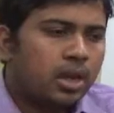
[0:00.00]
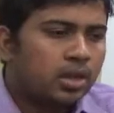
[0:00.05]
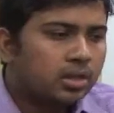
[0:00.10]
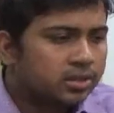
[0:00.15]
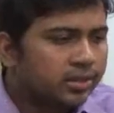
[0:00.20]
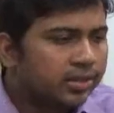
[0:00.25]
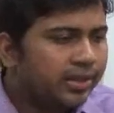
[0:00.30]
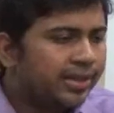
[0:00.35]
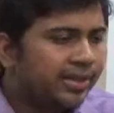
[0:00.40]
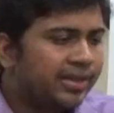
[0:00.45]

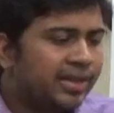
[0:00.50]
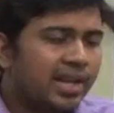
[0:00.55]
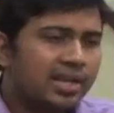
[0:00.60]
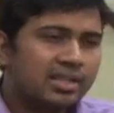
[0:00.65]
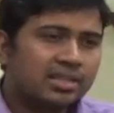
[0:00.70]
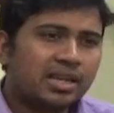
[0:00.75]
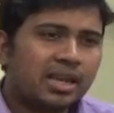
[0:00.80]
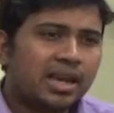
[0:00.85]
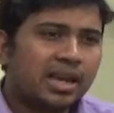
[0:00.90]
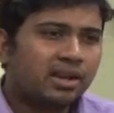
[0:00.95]
Sir, India
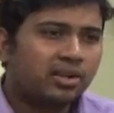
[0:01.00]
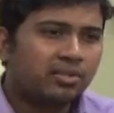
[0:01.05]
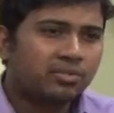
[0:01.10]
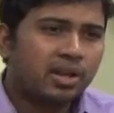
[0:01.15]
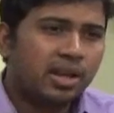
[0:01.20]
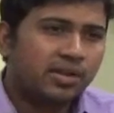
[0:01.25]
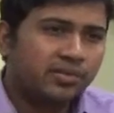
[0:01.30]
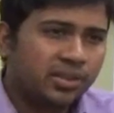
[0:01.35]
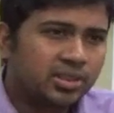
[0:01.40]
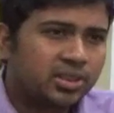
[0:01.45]
is a land of
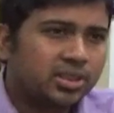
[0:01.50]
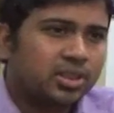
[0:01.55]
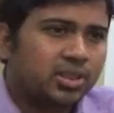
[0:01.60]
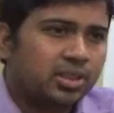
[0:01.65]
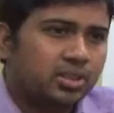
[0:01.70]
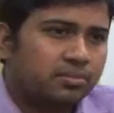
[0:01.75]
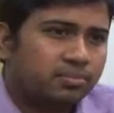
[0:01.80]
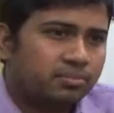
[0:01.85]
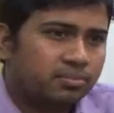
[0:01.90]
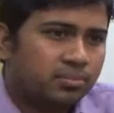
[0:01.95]

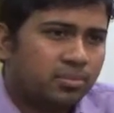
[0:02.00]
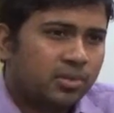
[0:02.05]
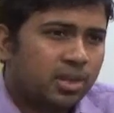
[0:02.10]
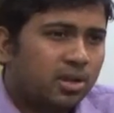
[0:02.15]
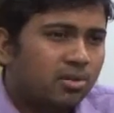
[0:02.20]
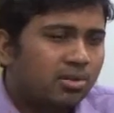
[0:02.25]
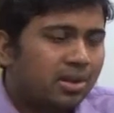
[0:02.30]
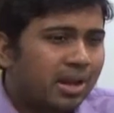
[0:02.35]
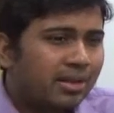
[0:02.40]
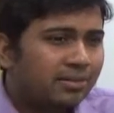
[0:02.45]
diversity.
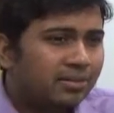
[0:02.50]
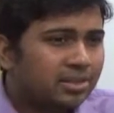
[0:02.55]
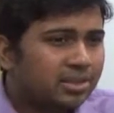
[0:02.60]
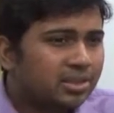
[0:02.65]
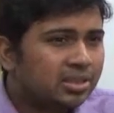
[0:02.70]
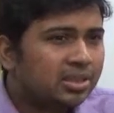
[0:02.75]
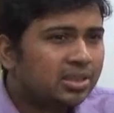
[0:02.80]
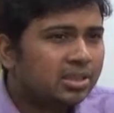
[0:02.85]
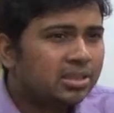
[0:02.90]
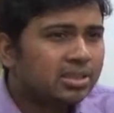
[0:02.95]
Now,
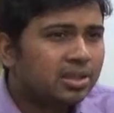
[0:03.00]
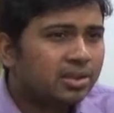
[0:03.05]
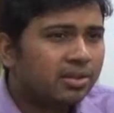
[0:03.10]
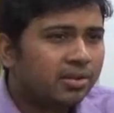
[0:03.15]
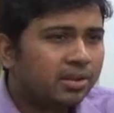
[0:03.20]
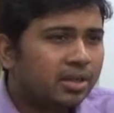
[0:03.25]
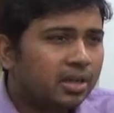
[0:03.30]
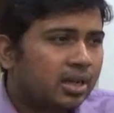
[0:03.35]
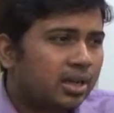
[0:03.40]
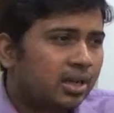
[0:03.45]
diversity is
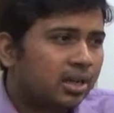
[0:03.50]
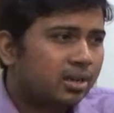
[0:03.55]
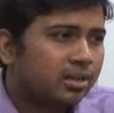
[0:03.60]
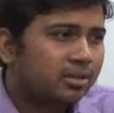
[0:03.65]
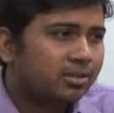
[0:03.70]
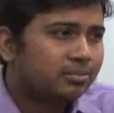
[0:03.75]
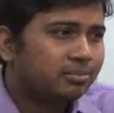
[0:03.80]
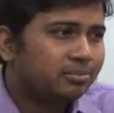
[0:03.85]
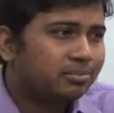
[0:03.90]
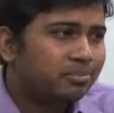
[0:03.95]
our
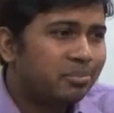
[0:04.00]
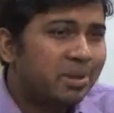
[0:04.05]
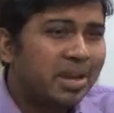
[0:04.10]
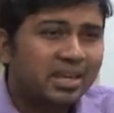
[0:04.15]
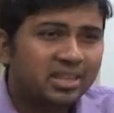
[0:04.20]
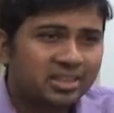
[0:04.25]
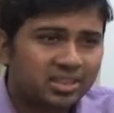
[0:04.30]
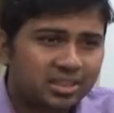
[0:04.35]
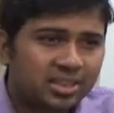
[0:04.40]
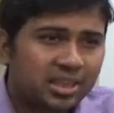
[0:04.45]

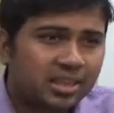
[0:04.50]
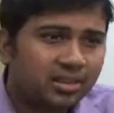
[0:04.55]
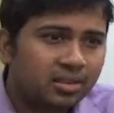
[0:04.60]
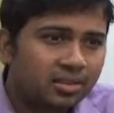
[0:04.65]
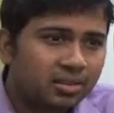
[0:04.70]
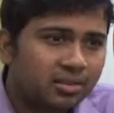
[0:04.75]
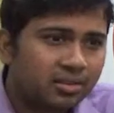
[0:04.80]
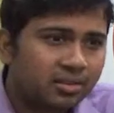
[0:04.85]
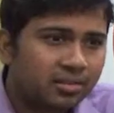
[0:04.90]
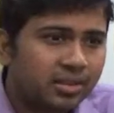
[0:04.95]
main strength.
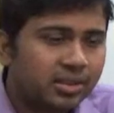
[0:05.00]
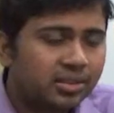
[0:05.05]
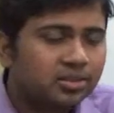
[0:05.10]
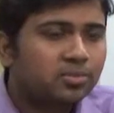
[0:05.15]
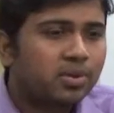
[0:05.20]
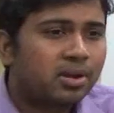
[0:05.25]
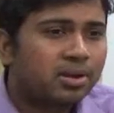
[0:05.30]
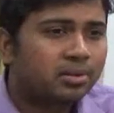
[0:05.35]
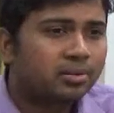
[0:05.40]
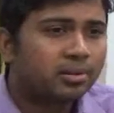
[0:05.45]
That is
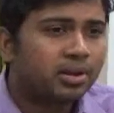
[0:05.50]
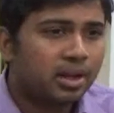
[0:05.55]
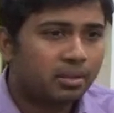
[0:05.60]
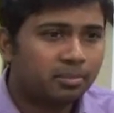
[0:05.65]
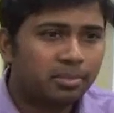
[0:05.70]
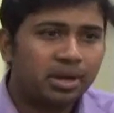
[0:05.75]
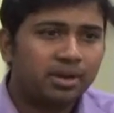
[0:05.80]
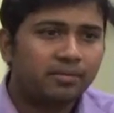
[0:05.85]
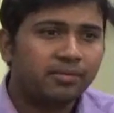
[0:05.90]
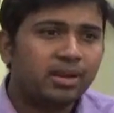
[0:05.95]
what I
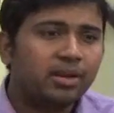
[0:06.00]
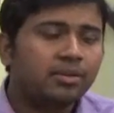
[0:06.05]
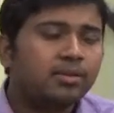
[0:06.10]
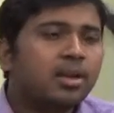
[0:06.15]
believe.